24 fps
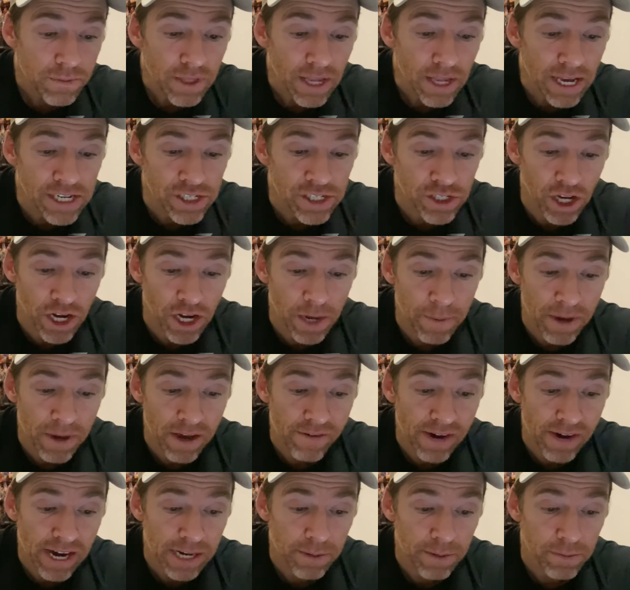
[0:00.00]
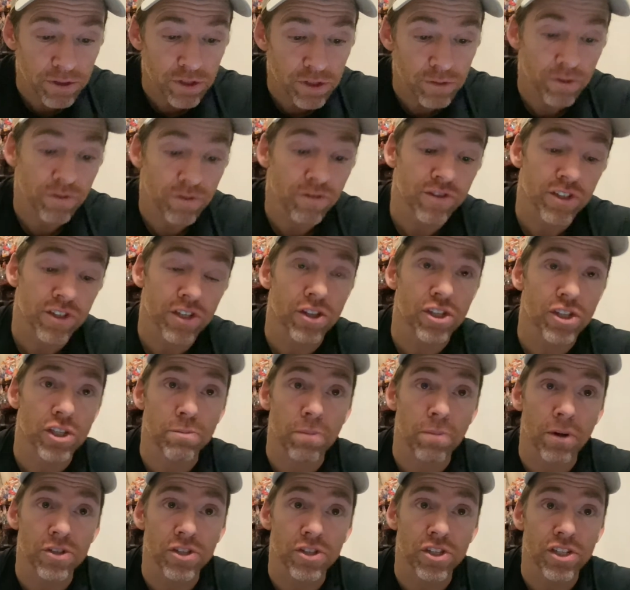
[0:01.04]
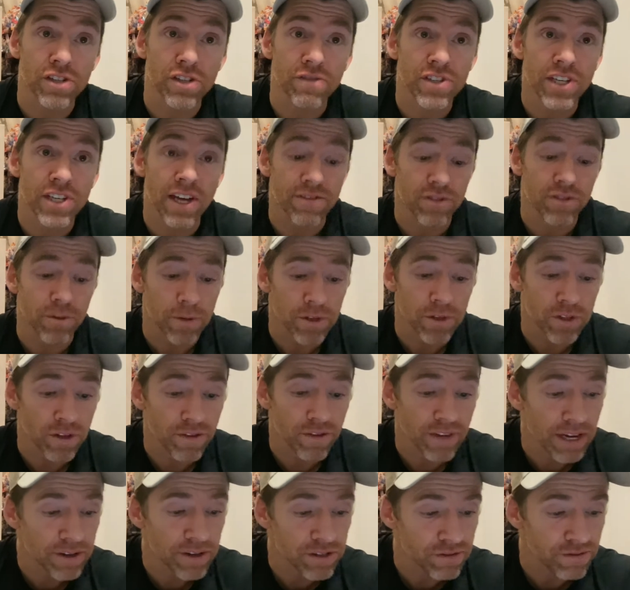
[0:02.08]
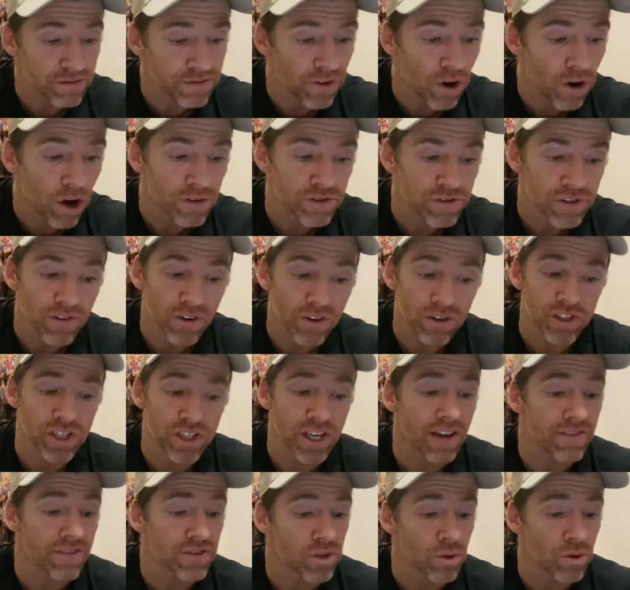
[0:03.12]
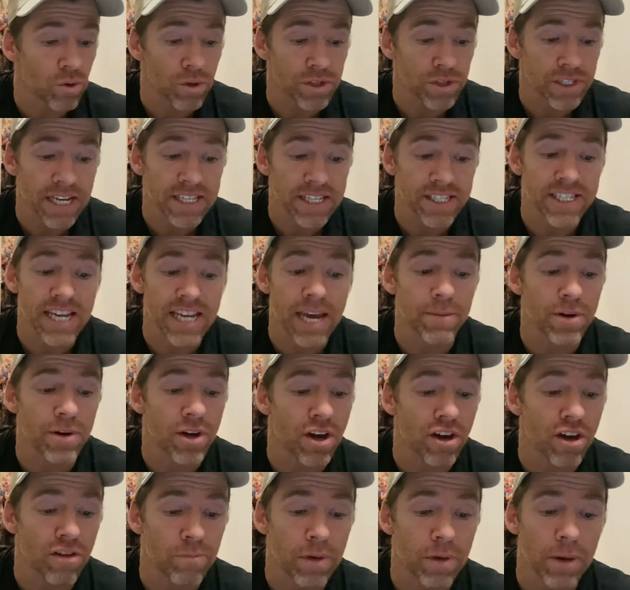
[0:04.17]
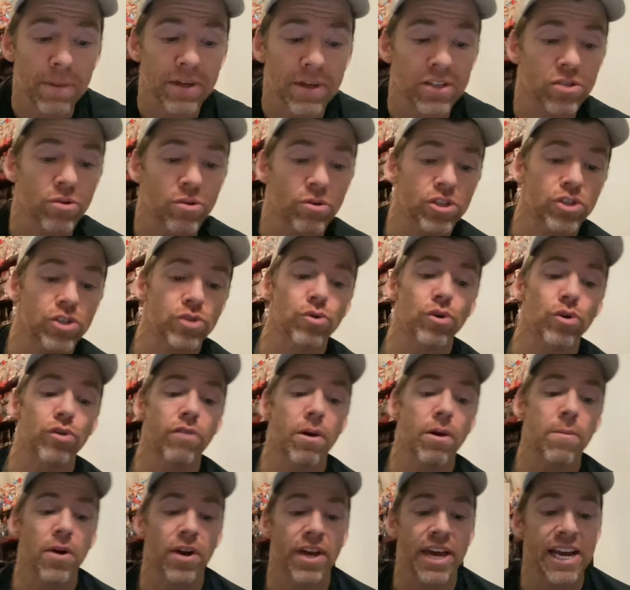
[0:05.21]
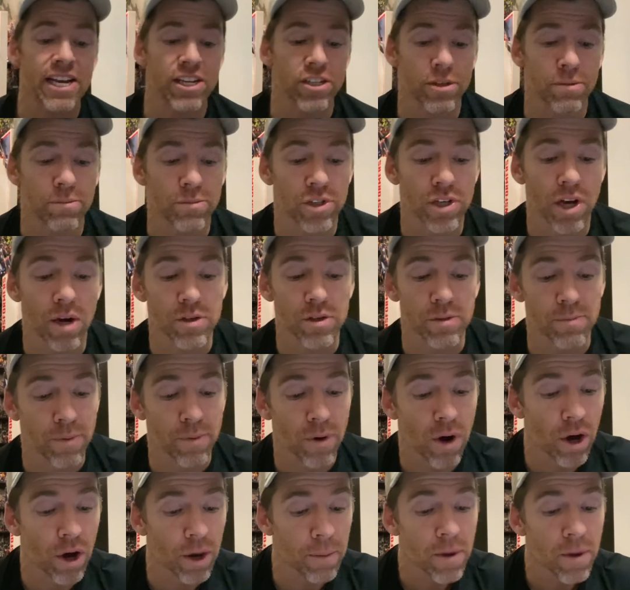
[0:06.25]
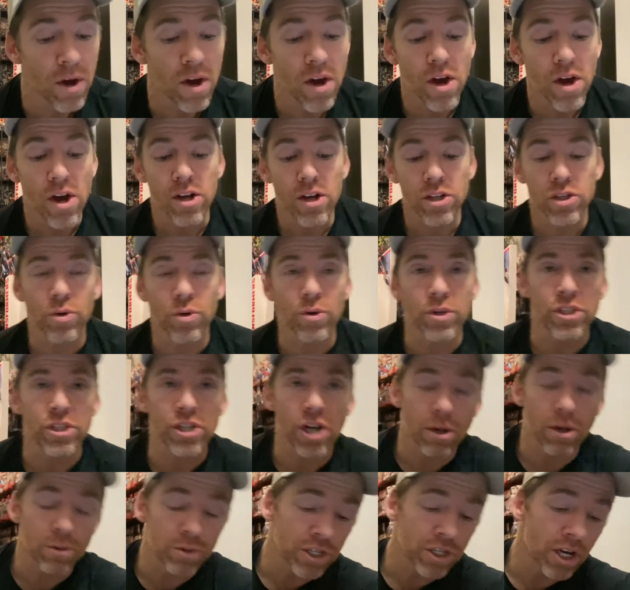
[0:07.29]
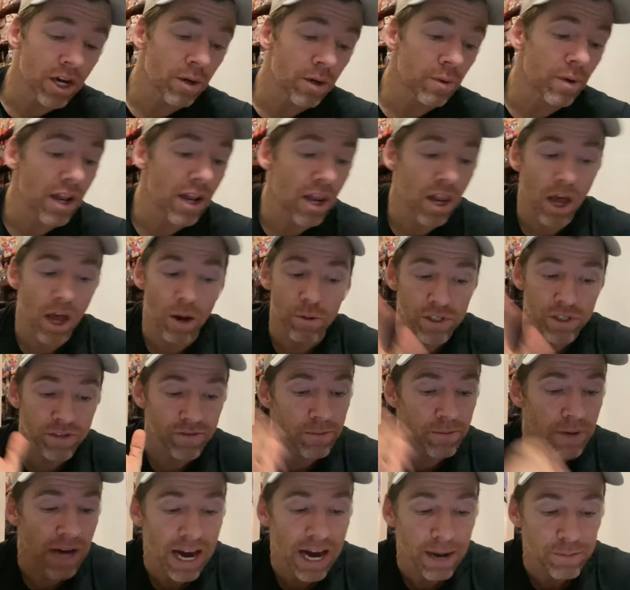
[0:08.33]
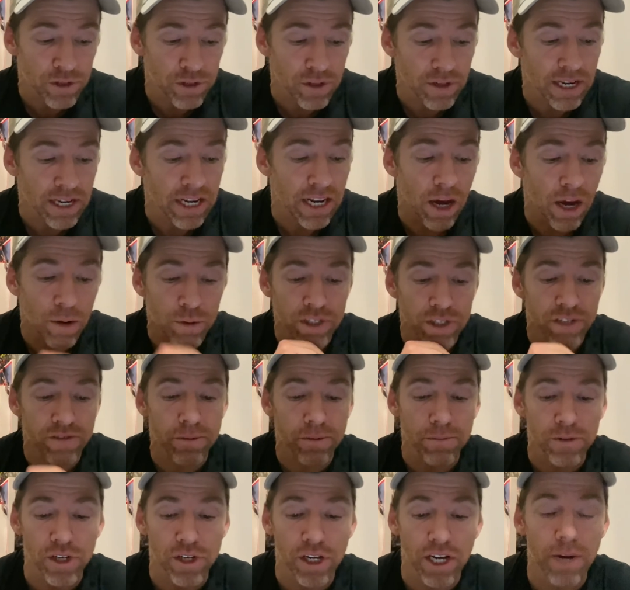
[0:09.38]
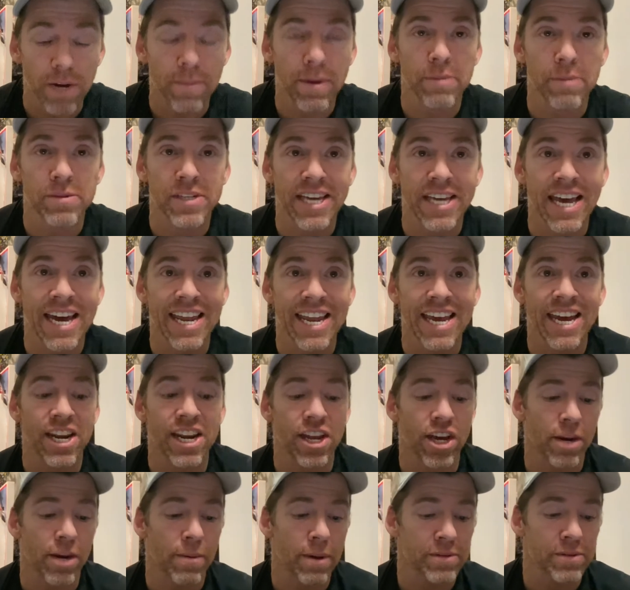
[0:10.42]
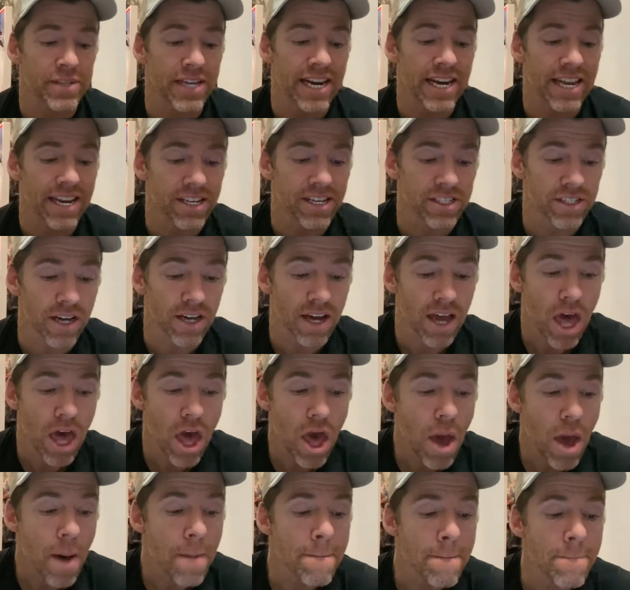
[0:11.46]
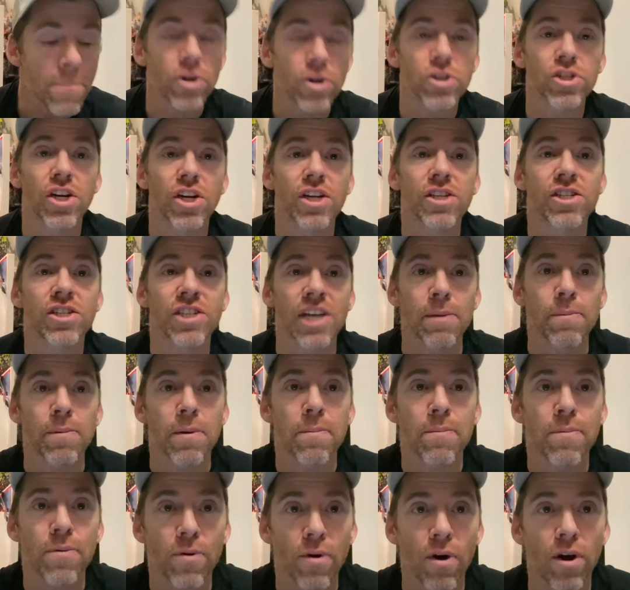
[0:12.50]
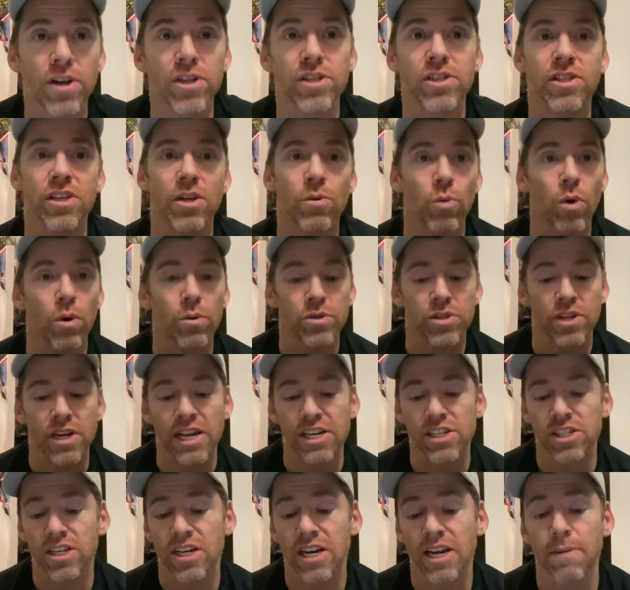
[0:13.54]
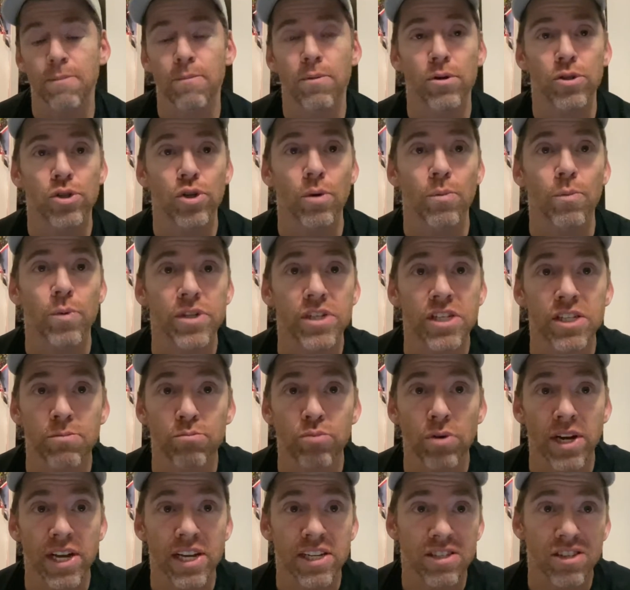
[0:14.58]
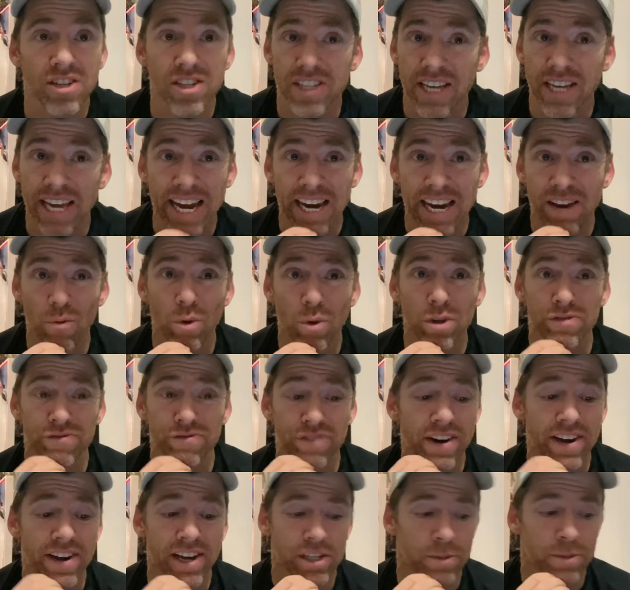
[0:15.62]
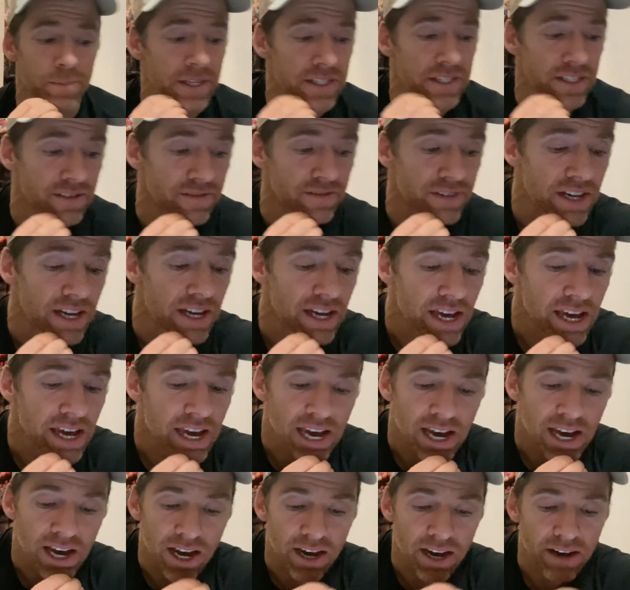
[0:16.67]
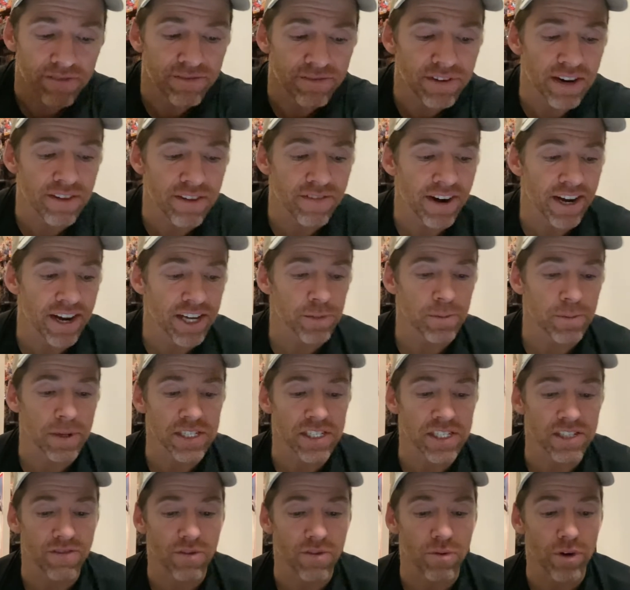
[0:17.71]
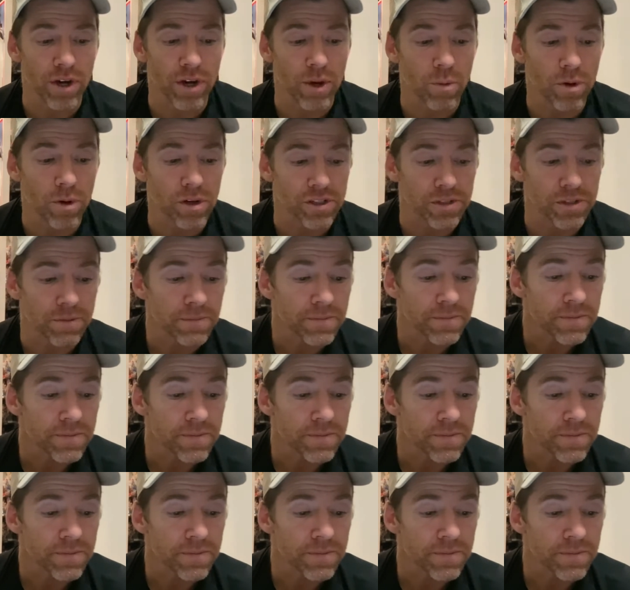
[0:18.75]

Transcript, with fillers: he's going to be available to so the sponsors of TFW 2005. So you've got TF Source, Entertainment Earth, Big Bad Toy Store, Robot Kingdom, Chosen Prime, Toy Jojo, loads of them, absolutely loads of them. So you're going to be able to get it, and you're going to be able to get it at a much cheaper price than what was initially put up, which is brilliant because, again, it was very expensive, very, very expensive for what it was.